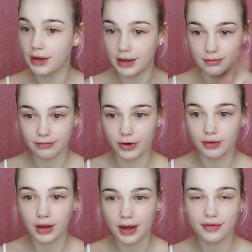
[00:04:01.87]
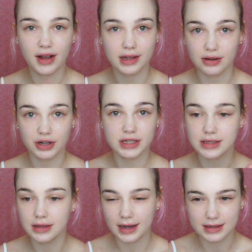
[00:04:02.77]
In real life I
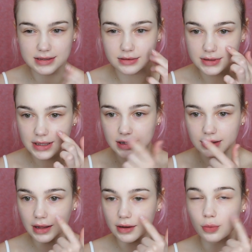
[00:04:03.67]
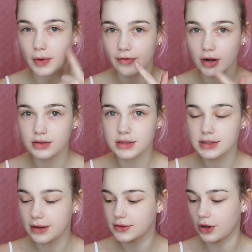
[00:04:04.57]
can still see like all my freckles and
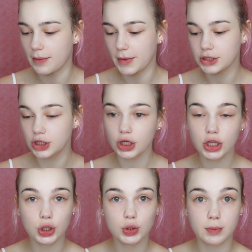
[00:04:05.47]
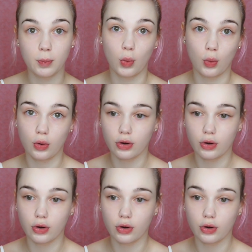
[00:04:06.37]
stuff, so I'm actually going to use more.